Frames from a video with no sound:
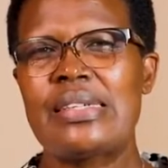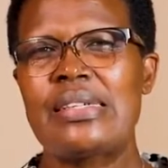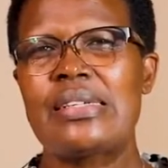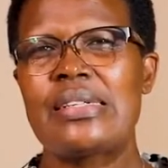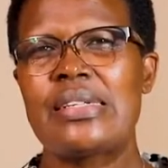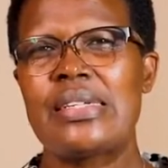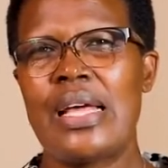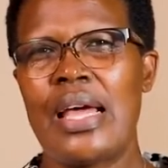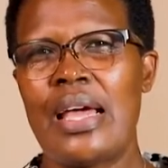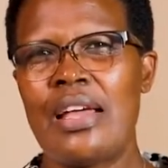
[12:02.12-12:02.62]
a
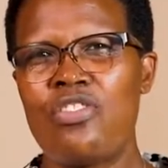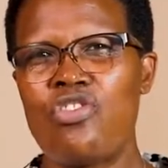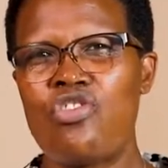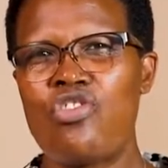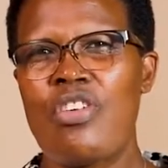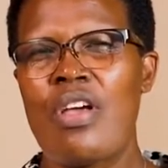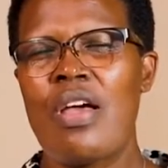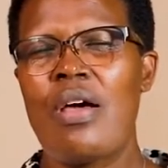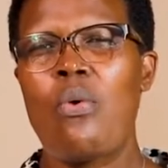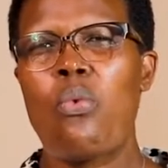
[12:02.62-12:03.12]

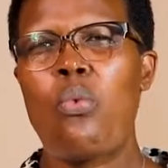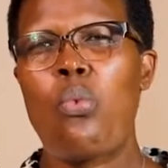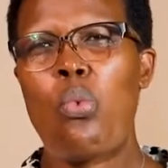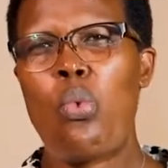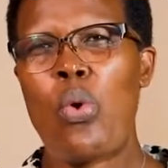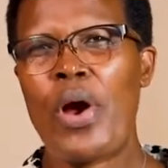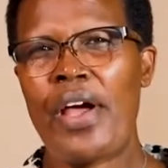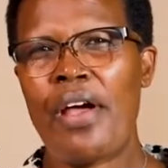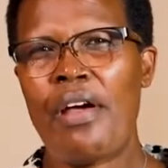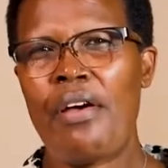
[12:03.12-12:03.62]
stage
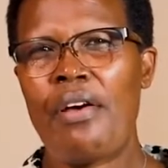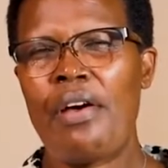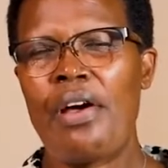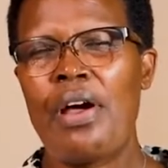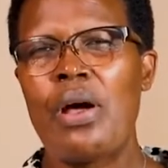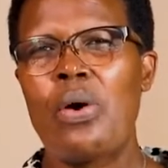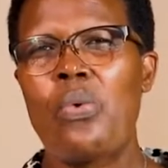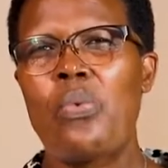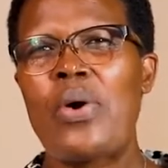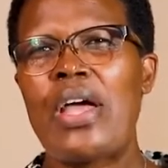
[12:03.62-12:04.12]
where
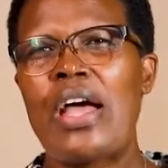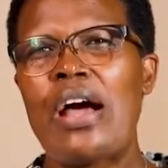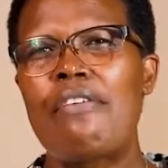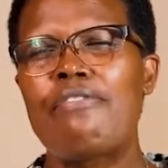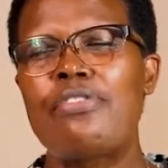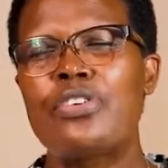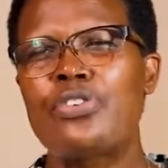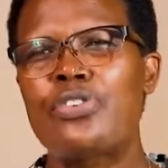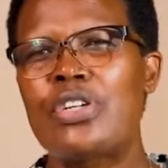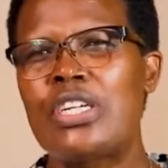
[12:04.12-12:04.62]
we
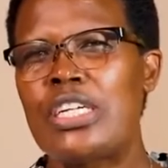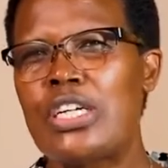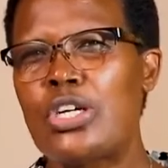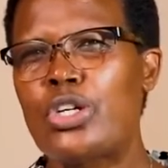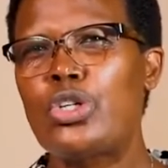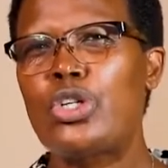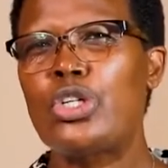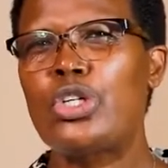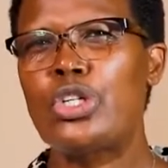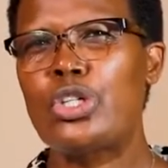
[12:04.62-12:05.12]
have already
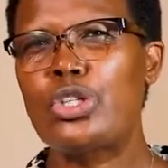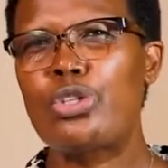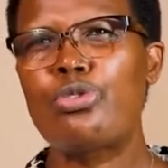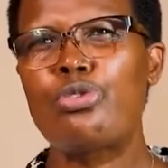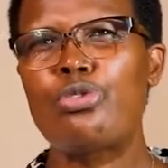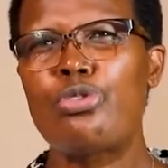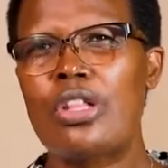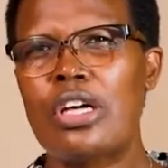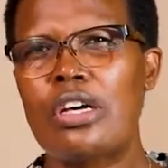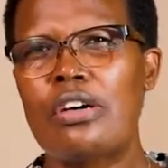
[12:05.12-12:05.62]
gone
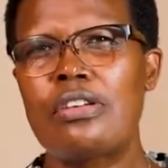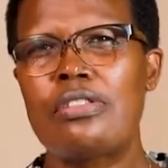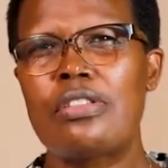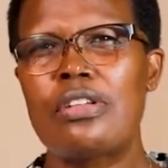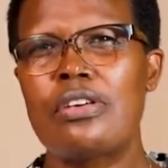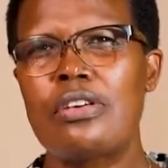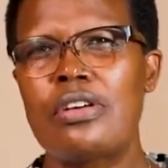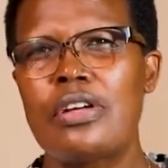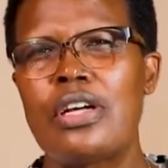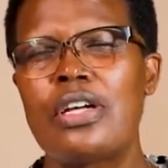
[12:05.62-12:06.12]
through
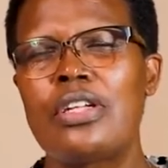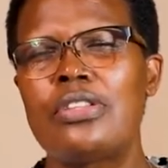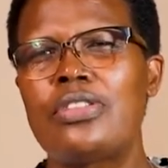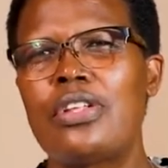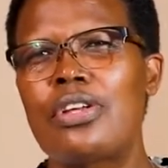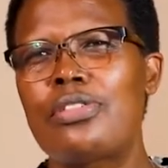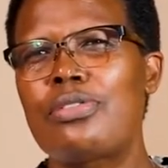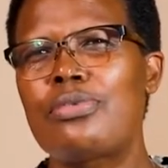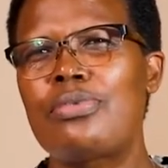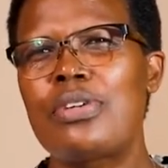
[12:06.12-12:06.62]
the
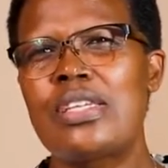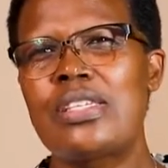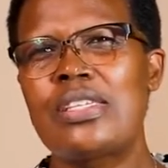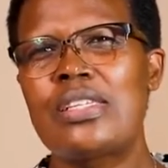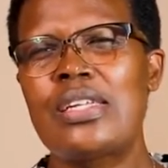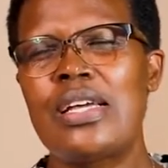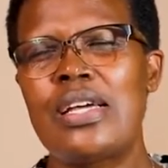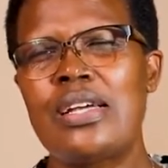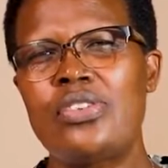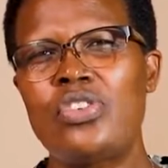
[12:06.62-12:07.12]
3
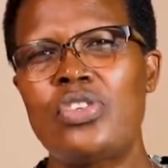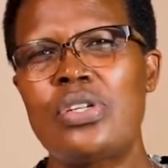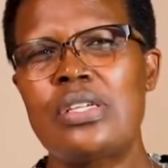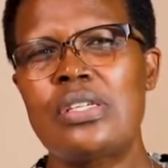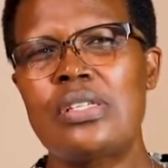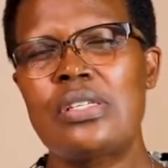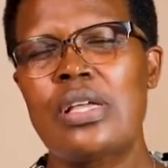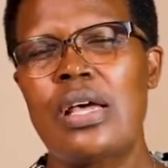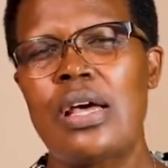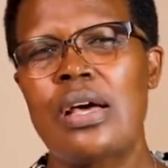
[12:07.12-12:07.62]

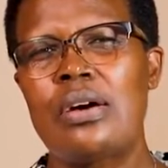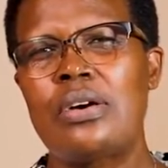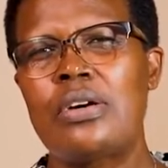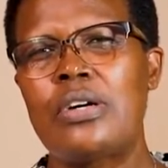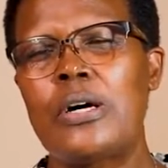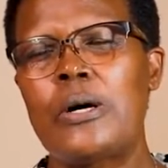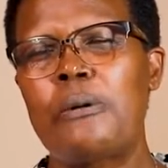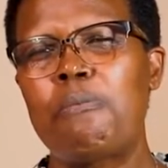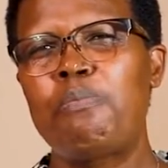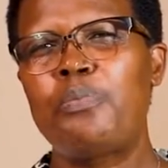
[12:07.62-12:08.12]
stages.
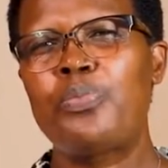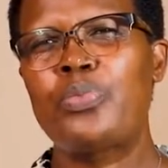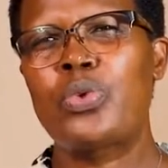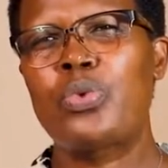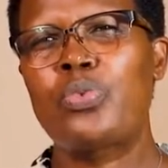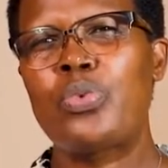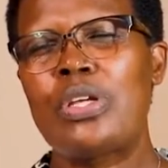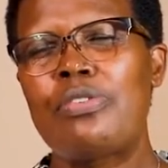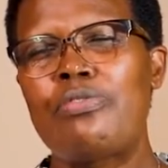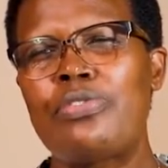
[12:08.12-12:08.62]

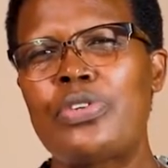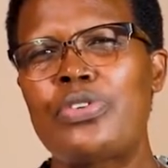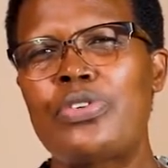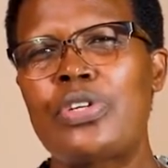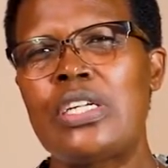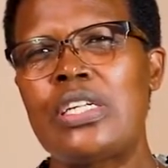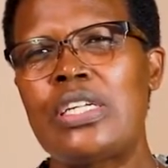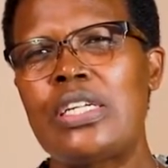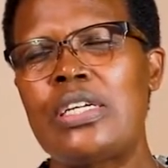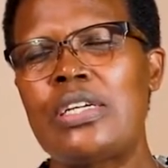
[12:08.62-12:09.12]
We've
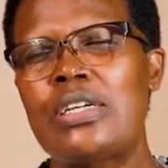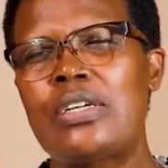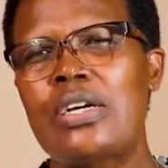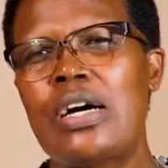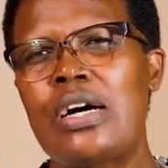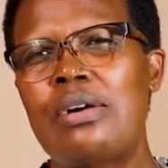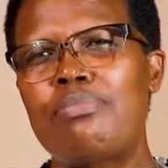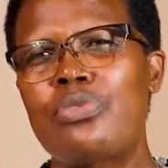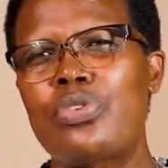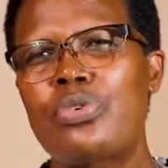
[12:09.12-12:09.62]
already
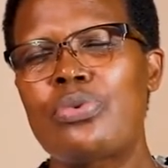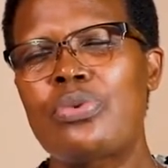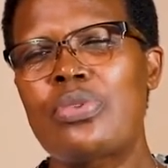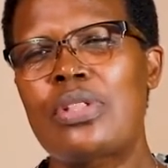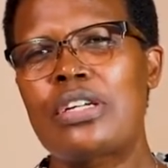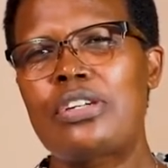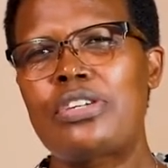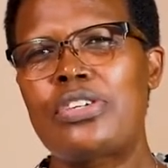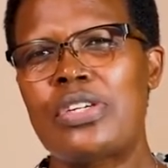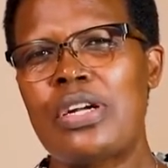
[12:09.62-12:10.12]
come through
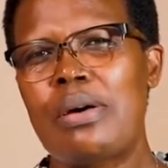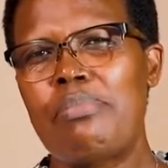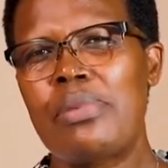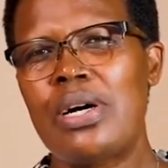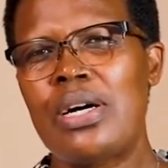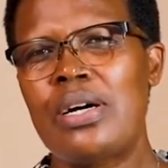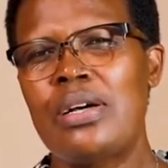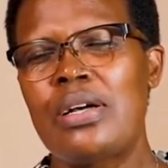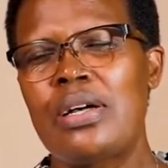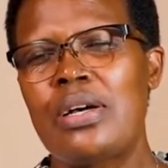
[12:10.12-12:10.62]
the
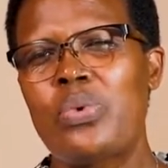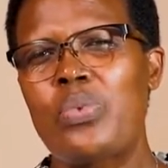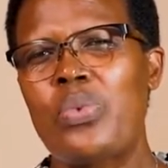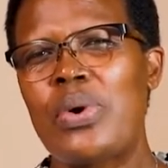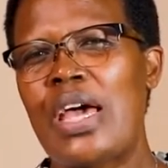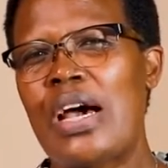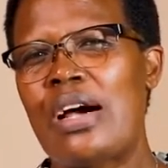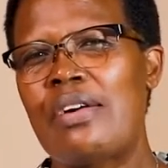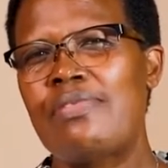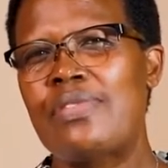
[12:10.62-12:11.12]
drama.
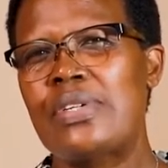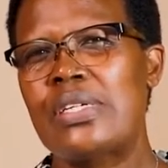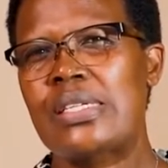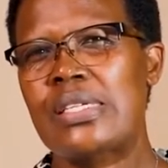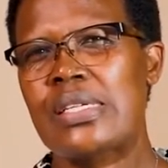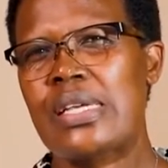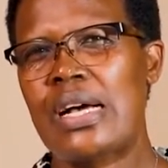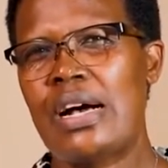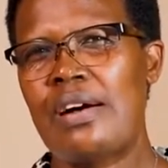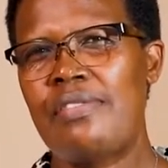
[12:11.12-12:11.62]
We have
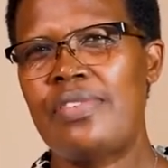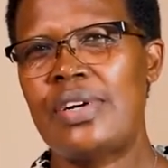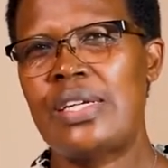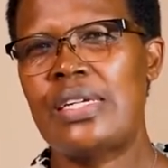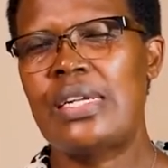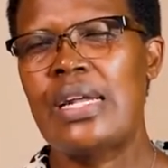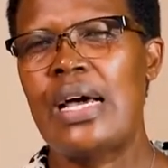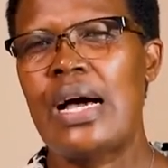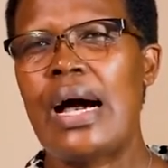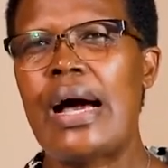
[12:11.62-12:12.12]

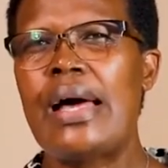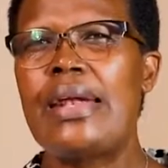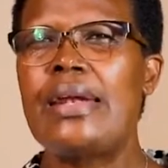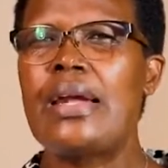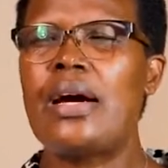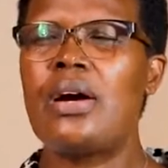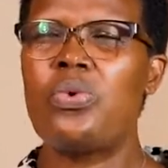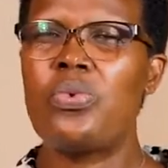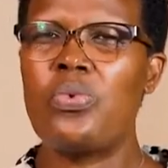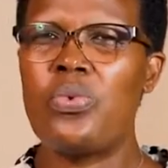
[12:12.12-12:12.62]
discovered, and
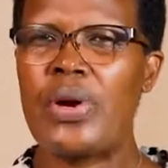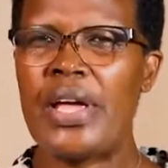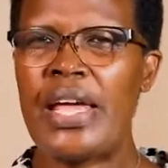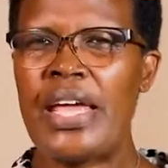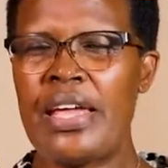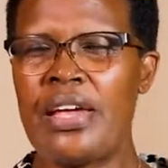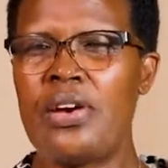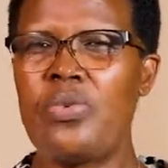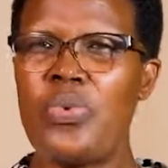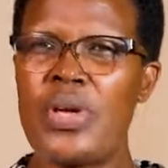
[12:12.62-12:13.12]
now
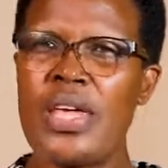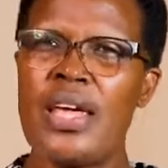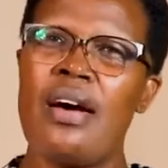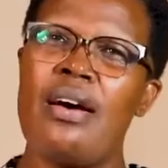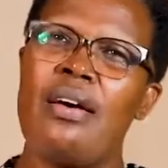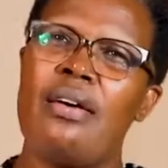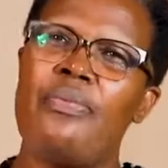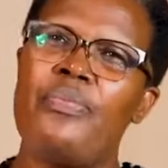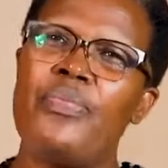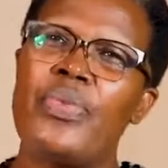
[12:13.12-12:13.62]
here we
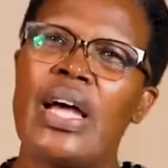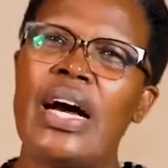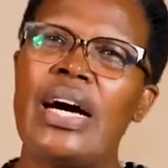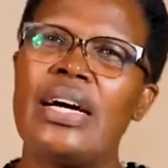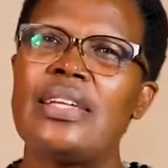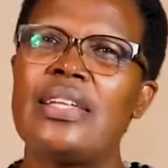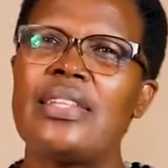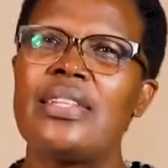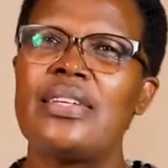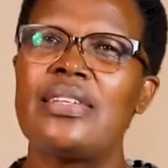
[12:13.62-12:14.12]
are
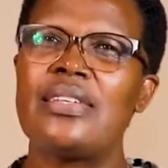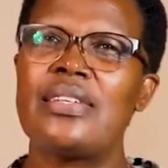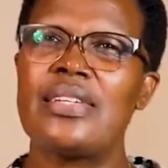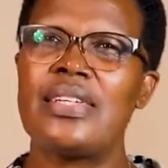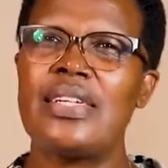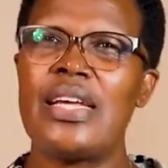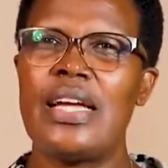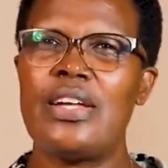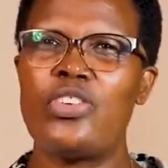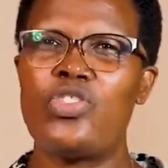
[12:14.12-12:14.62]
at this
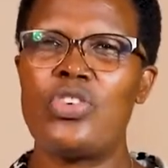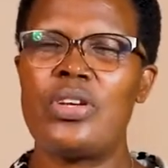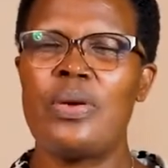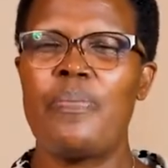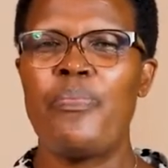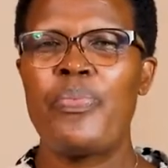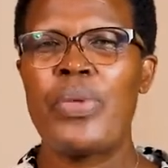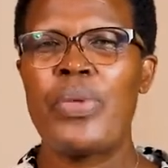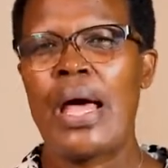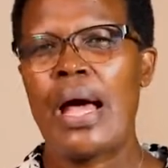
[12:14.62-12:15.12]
stage.
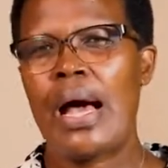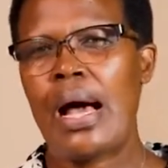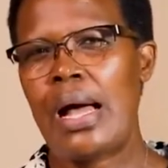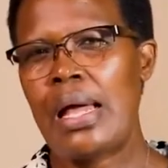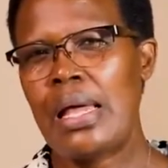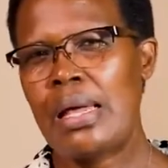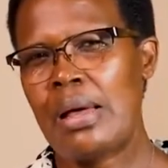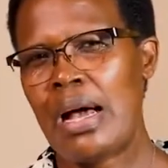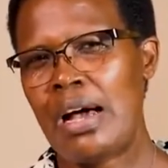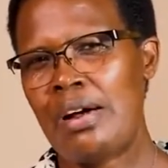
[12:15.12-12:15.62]

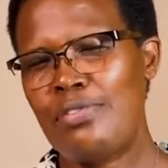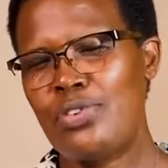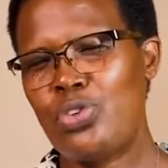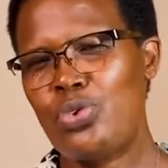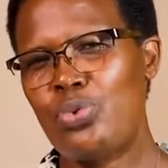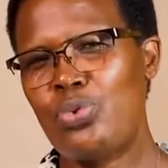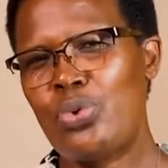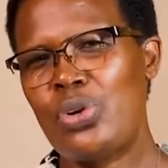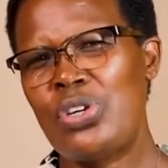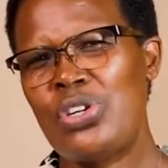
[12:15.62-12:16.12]
I have
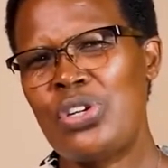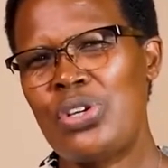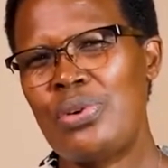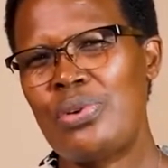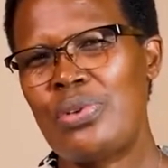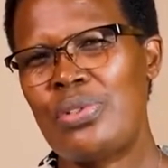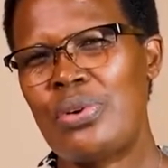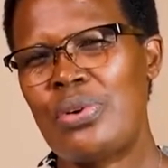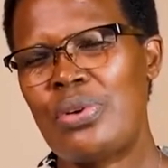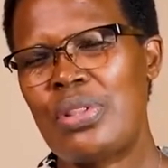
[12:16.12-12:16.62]
to warn
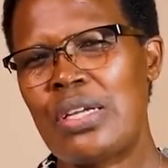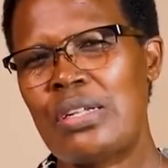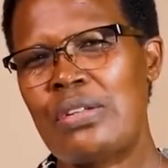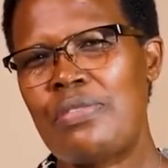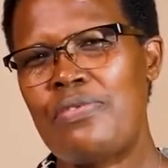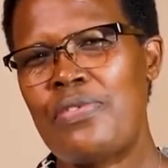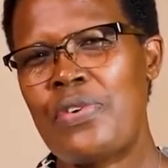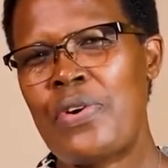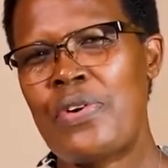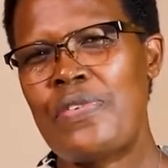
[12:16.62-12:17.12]
you, though, that
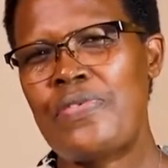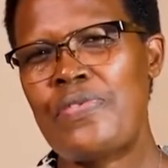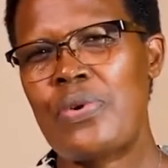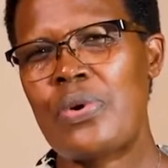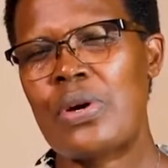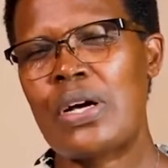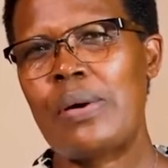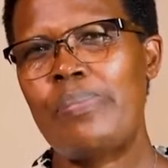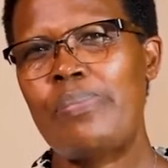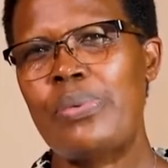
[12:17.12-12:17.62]
very
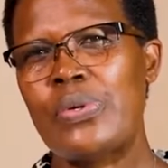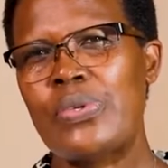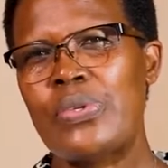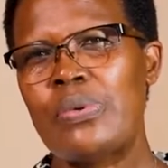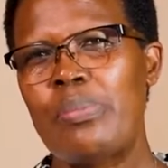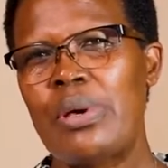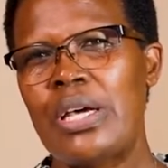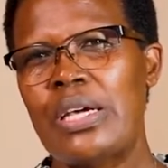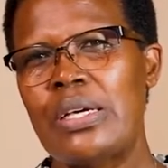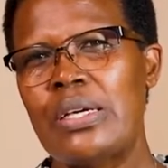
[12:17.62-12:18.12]
few couples
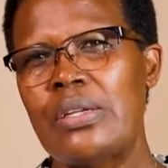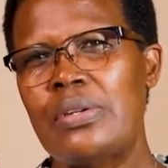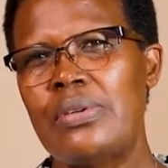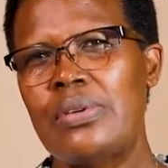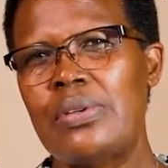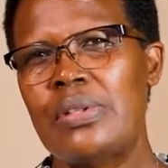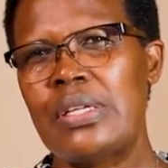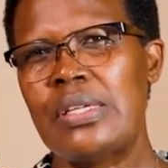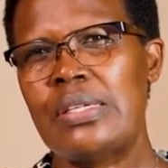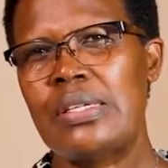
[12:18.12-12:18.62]
make it
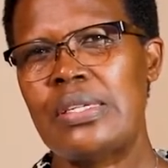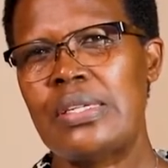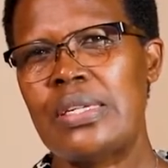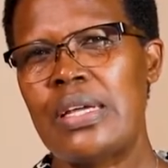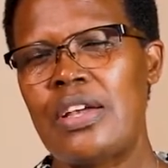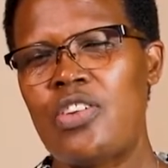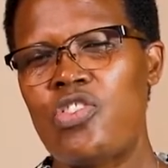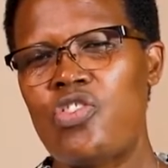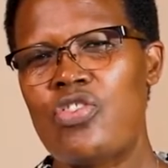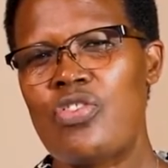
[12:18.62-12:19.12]
to this
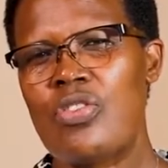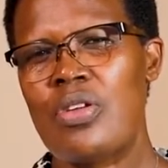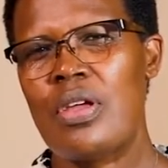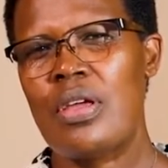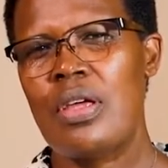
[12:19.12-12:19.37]
stage.